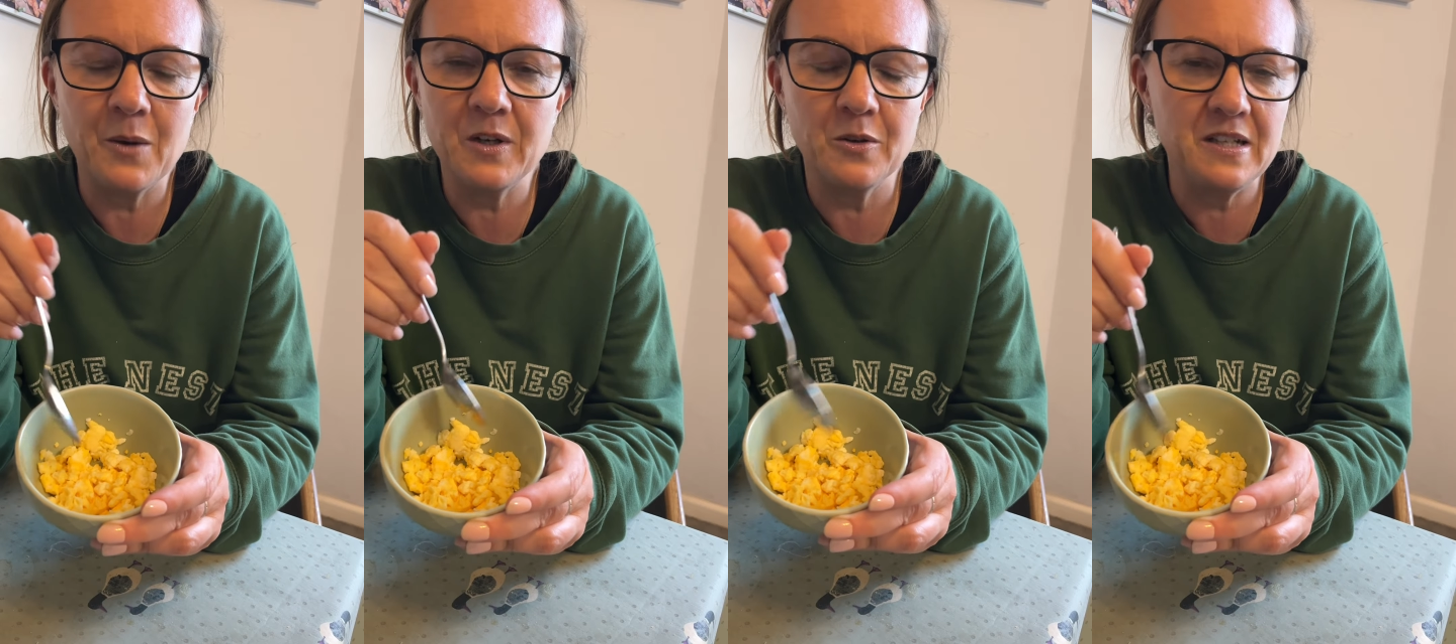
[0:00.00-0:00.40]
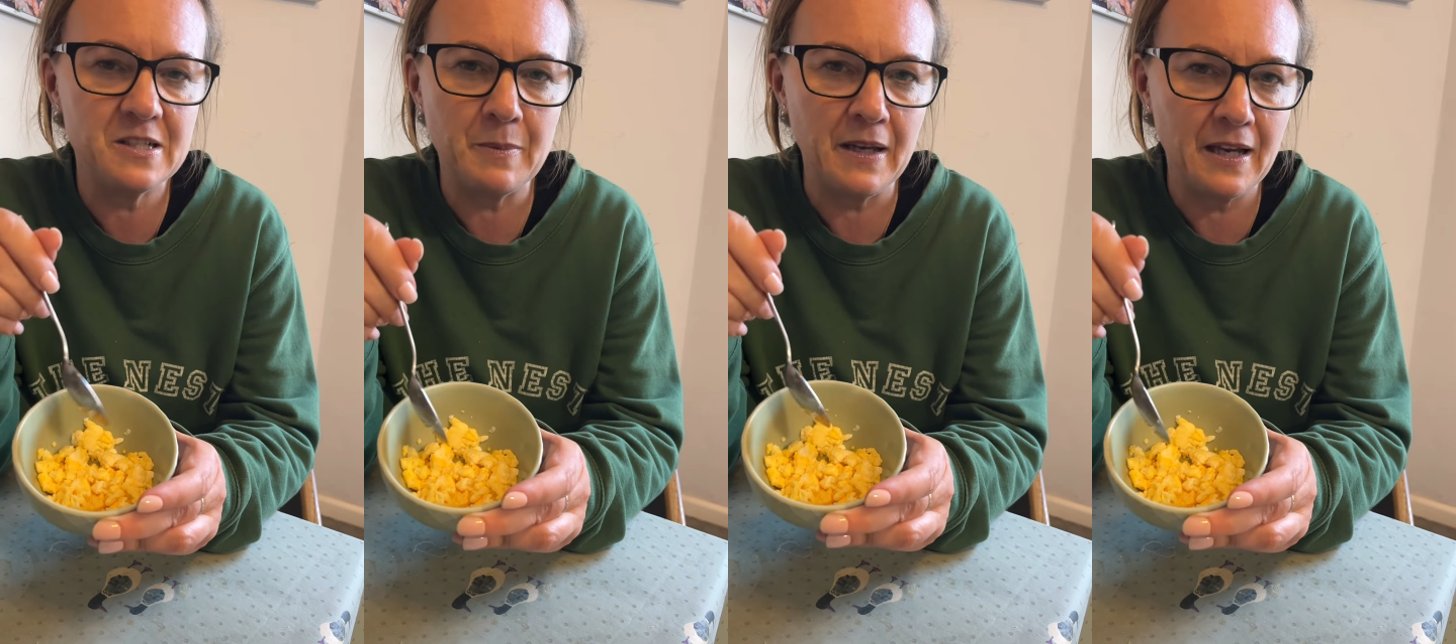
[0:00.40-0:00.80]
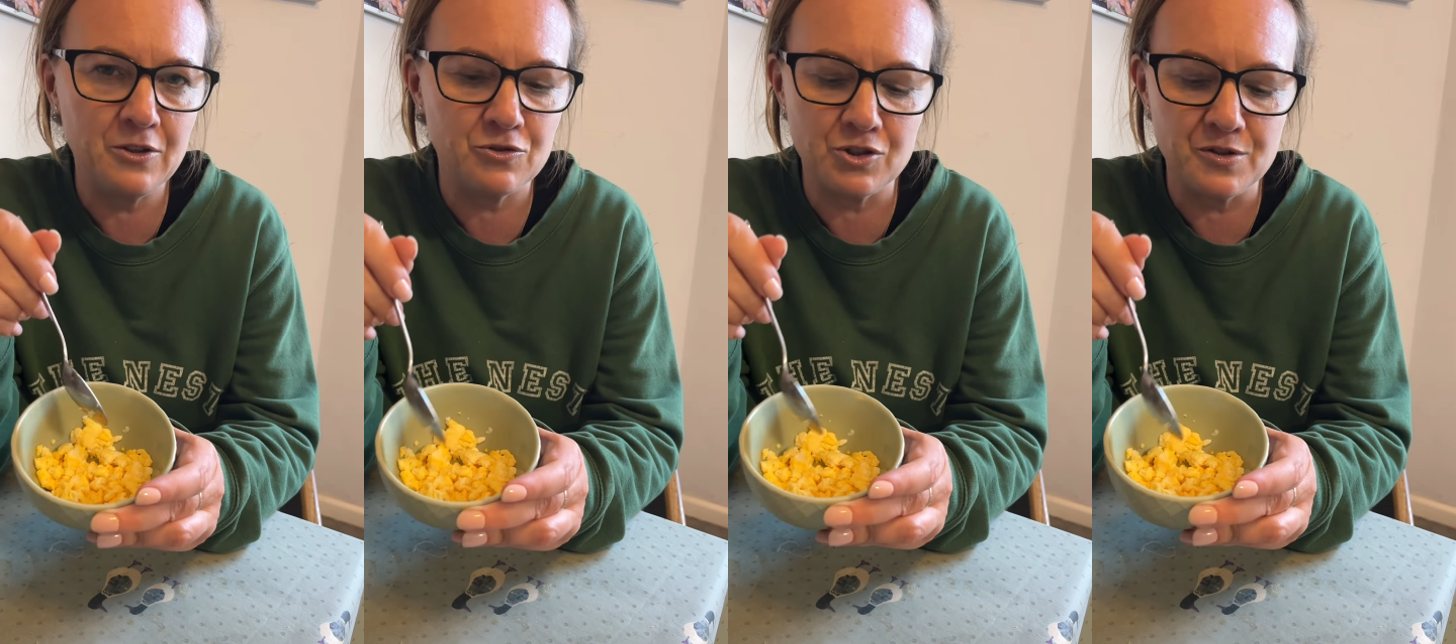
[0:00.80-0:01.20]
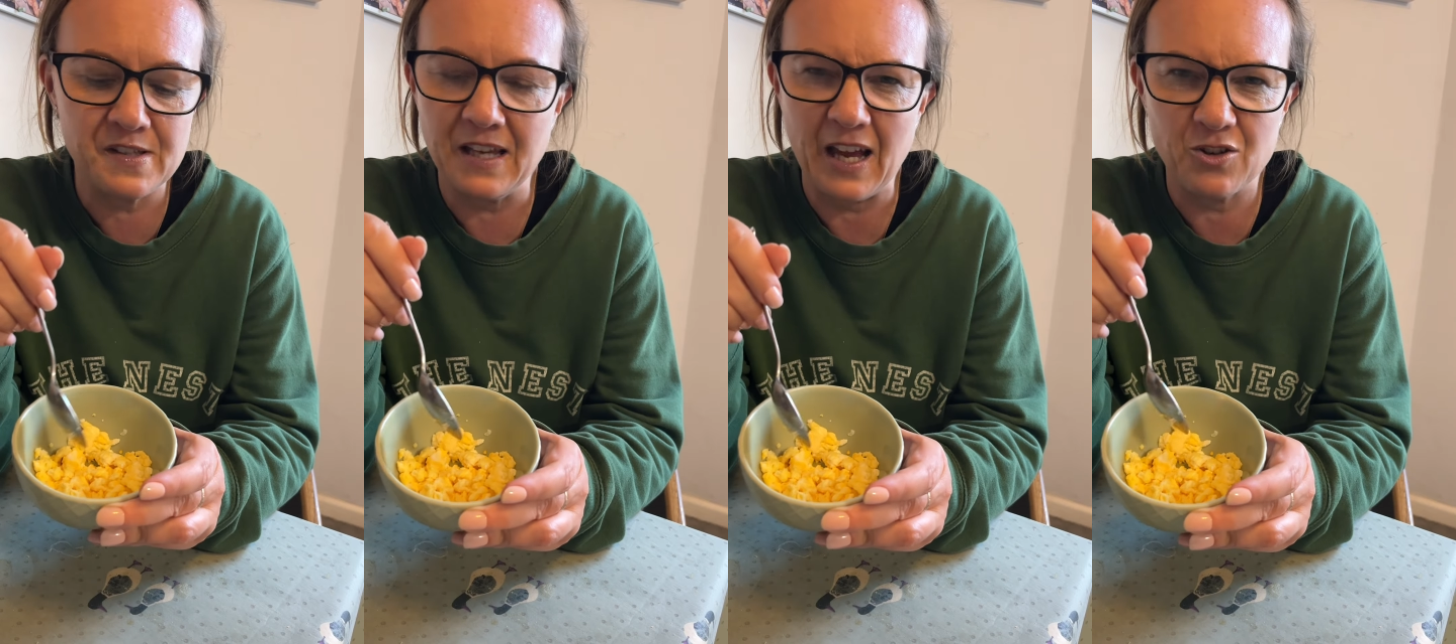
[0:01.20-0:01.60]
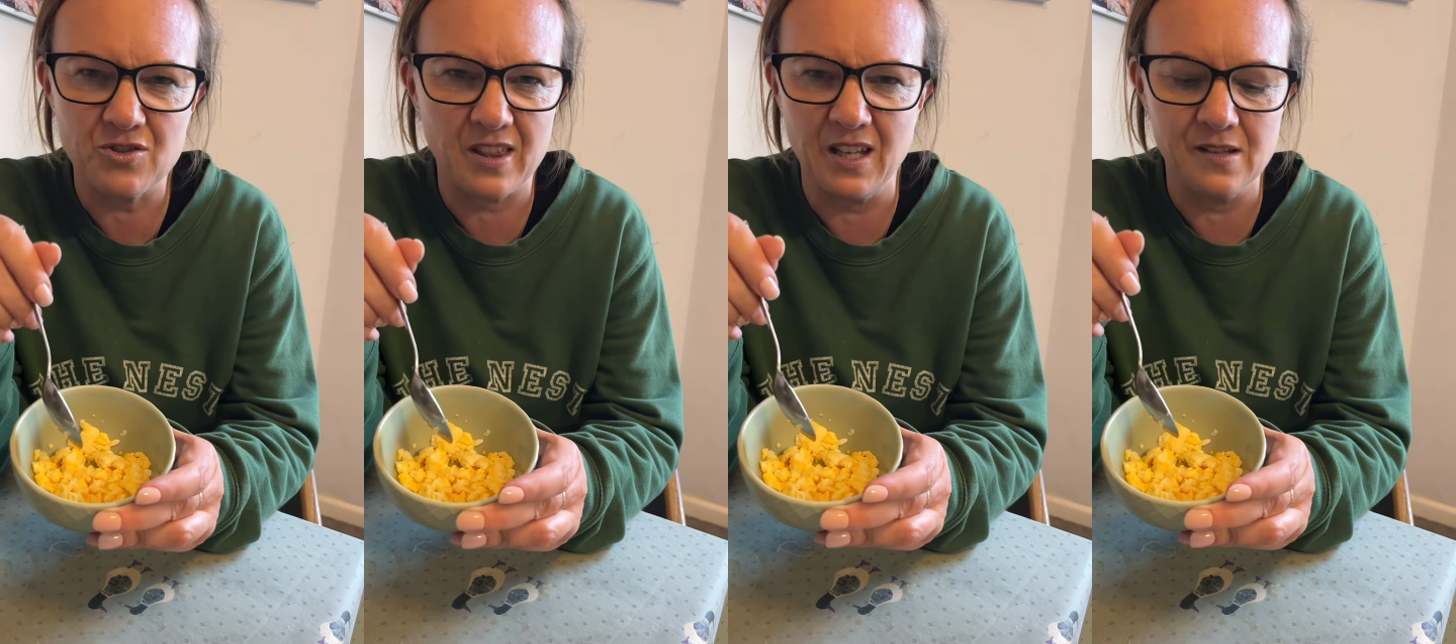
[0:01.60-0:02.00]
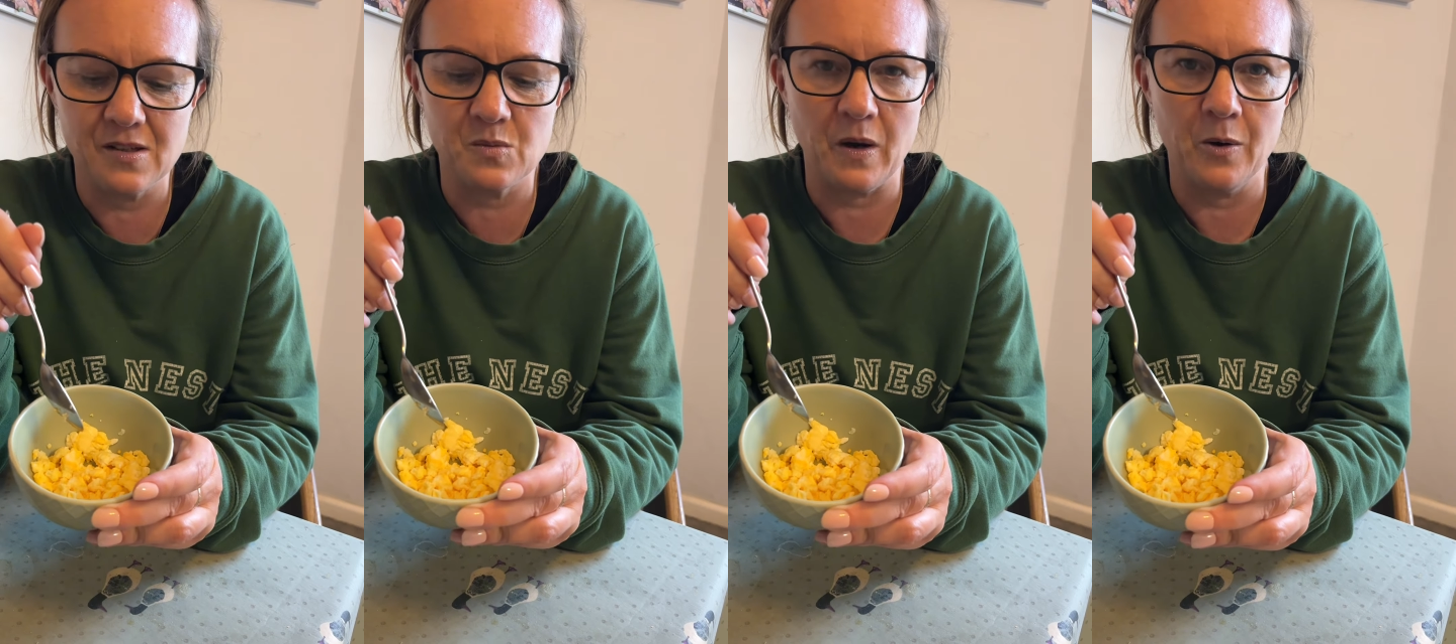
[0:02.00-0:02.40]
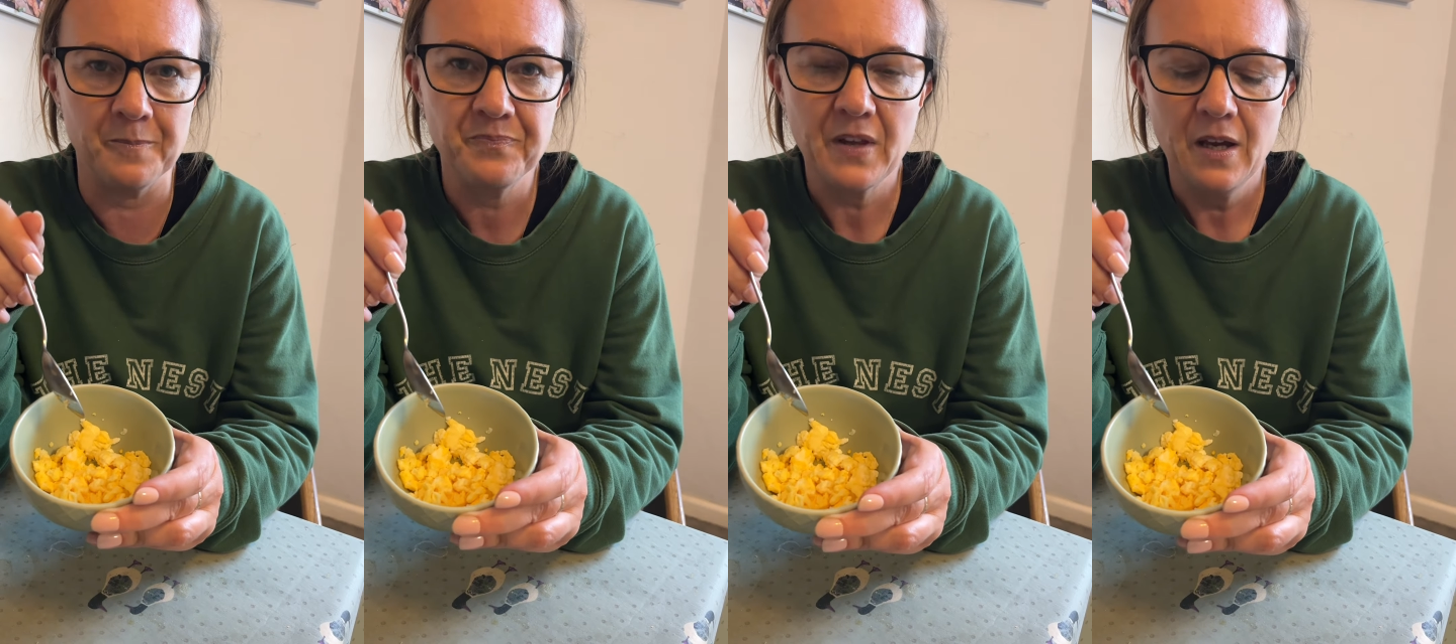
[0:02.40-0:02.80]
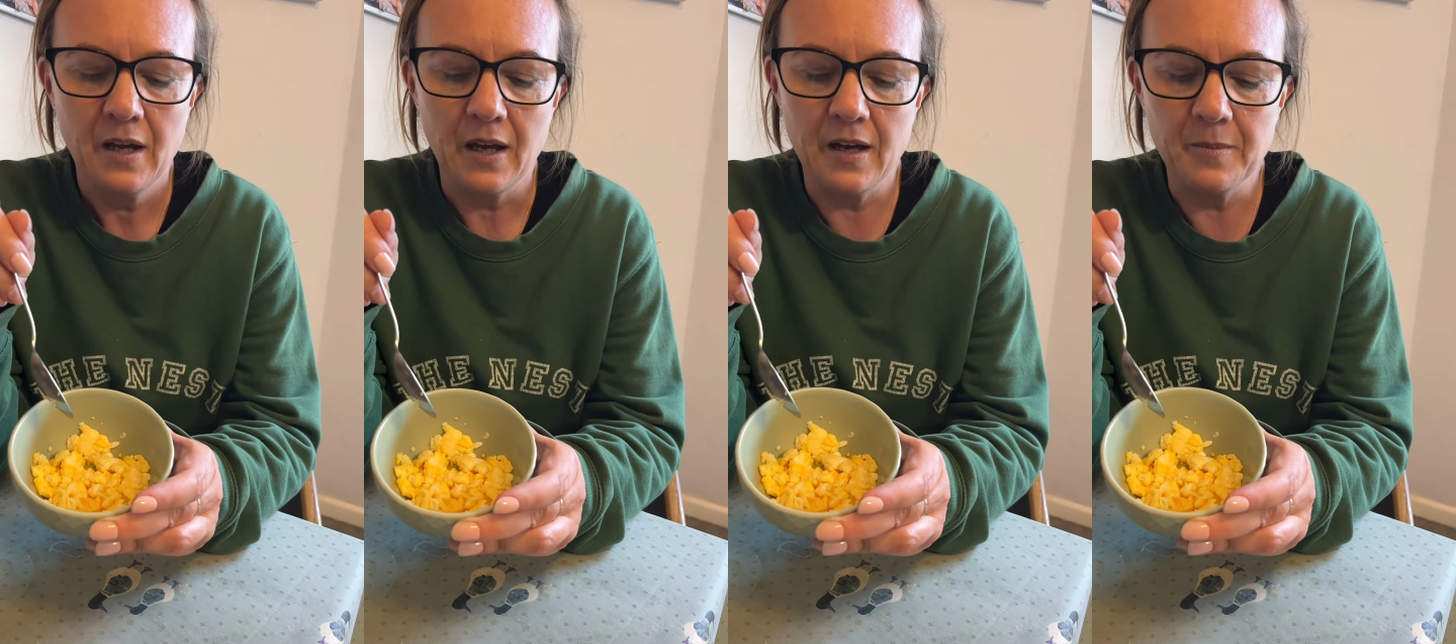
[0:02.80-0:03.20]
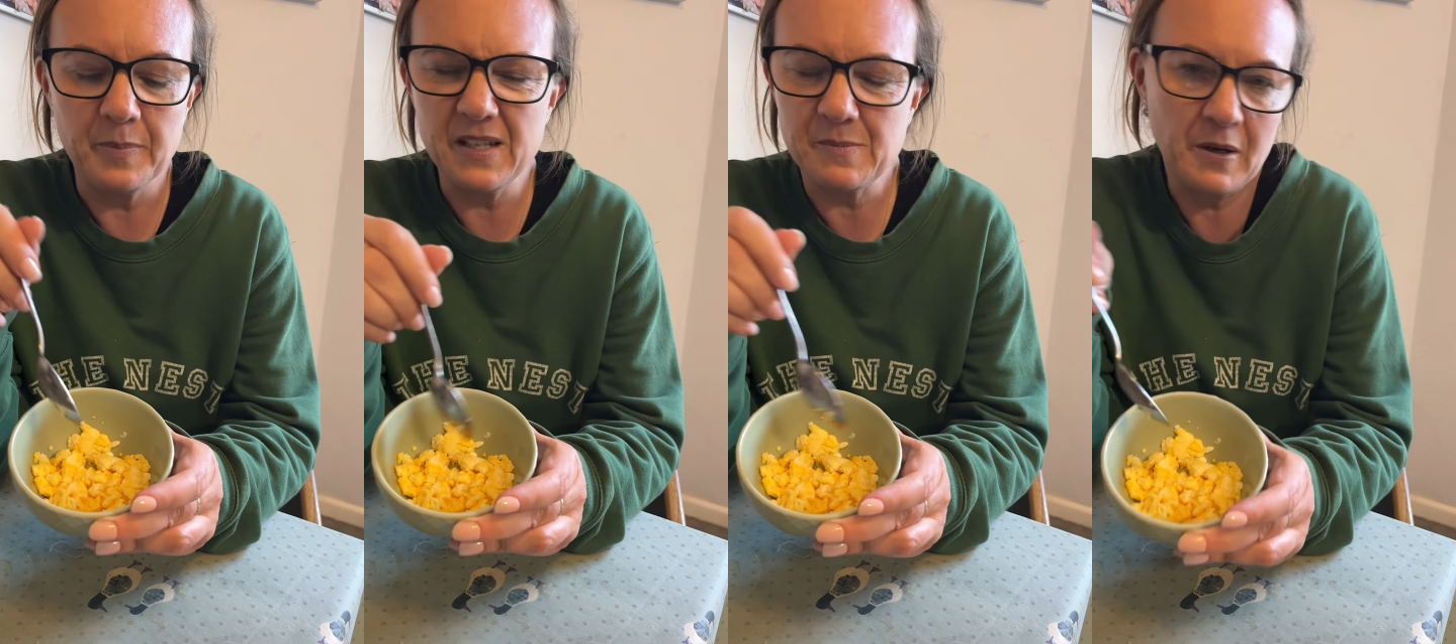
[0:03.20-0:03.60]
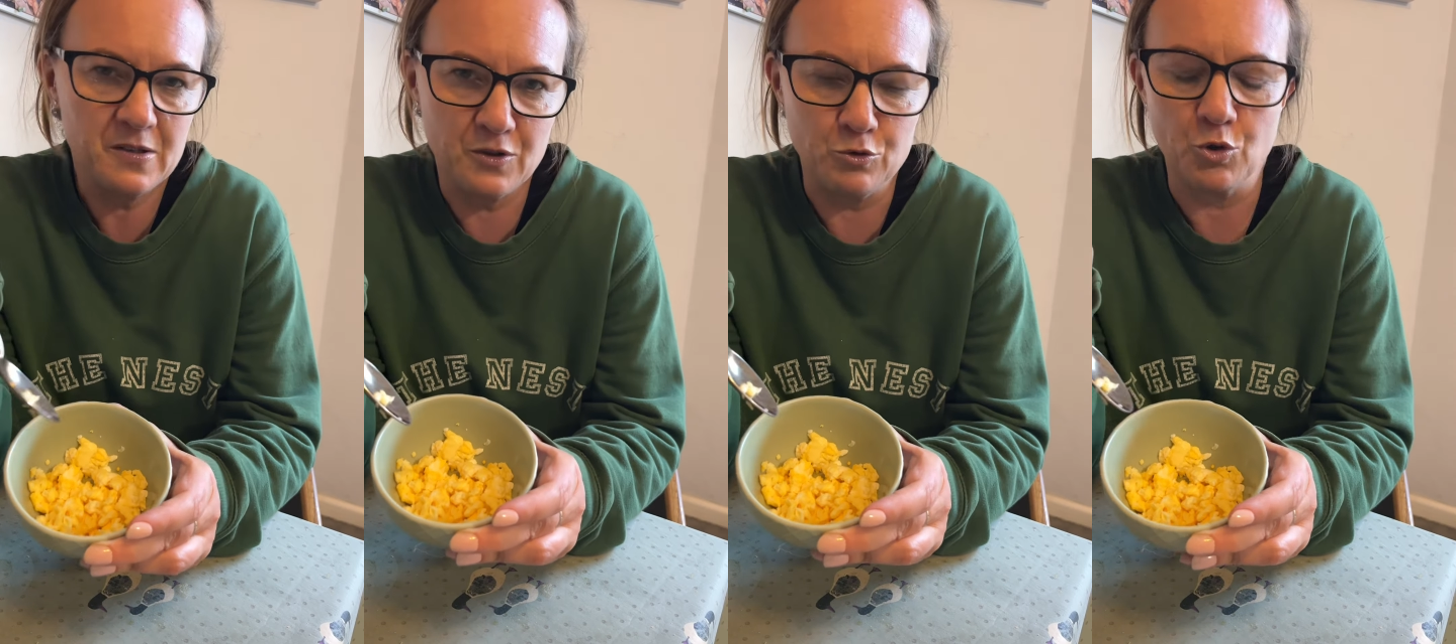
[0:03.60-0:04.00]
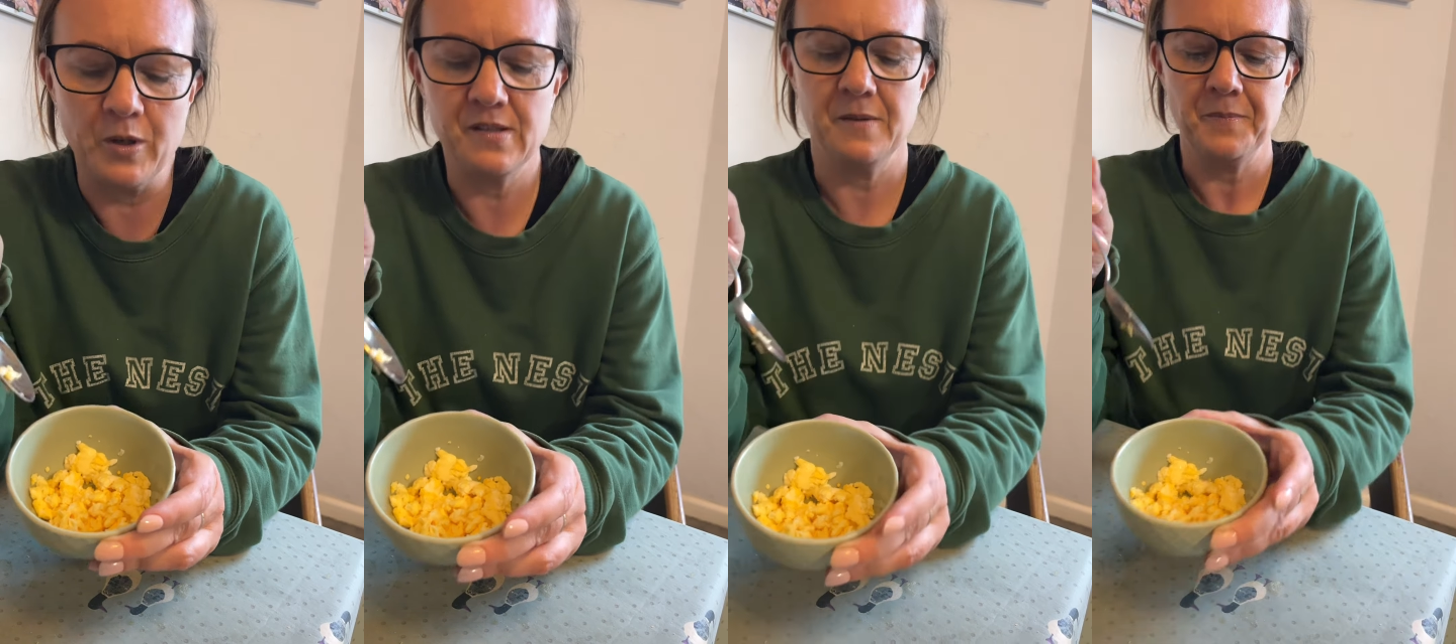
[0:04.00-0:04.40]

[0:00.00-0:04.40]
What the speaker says: We don't need to be introducing extra things as well. But it's personal choice.